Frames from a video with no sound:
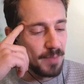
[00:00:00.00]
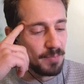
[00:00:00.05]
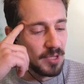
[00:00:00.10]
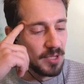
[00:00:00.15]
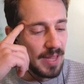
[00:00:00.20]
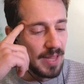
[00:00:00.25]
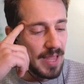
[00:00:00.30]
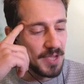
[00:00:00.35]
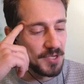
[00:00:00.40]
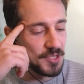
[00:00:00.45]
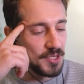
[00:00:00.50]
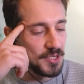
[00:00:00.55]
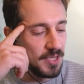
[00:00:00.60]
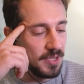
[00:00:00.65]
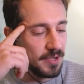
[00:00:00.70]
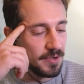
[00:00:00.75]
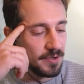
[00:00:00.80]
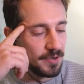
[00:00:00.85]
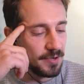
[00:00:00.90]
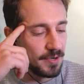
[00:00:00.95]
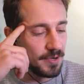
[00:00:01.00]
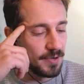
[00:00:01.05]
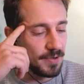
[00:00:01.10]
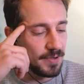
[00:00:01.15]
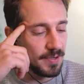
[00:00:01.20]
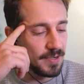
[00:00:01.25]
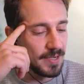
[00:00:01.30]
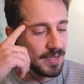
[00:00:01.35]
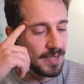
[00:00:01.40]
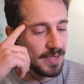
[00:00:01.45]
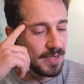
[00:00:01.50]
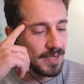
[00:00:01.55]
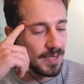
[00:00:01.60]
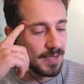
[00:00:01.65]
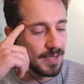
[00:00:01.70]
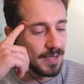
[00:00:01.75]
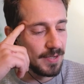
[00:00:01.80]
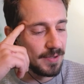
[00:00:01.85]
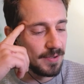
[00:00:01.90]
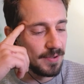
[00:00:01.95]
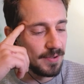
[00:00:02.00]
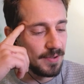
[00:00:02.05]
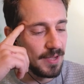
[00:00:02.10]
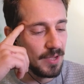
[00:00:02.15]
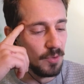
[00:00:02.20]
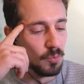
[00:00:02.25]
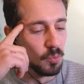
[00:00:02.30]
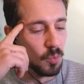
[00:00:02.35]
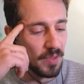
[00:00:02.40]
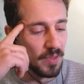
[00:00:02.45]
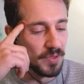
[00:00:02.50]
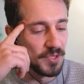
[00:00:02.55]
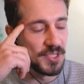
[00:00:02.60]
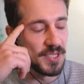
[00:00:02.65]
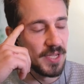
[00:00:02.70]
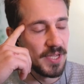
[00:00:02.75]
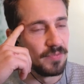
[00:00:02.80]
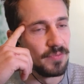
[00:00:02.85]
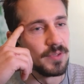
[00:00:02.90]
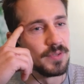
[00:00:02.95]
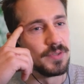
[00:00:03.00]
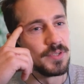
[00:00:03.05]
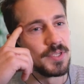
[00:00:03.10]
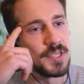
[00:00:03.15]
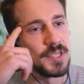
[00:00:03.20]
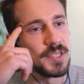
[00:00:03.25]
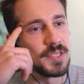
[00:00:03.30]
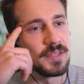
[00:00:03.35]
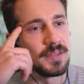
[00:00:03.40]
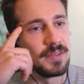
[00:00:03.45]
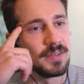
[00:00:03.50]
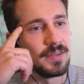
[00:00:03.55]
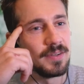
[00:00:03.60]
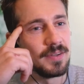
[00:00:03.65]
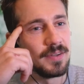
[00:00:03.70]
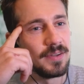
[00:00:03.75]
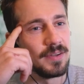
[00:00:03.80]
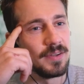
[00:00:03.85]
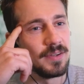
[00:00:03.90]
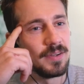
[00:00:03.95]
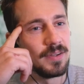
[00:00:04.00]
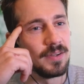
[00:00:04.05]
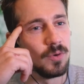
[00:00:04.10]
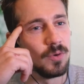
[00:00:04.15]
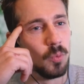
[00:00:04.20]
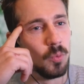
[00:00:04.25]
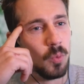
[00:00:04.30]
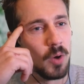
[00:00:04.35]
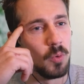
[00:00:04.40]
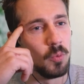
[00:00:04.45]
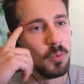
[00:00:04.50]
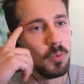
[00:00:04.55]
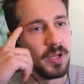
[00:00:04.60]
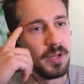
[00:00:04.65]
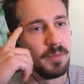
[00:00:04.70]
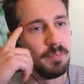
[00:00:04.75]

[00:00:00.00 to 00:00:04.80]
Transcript: the last year uh, in one sentence, what would it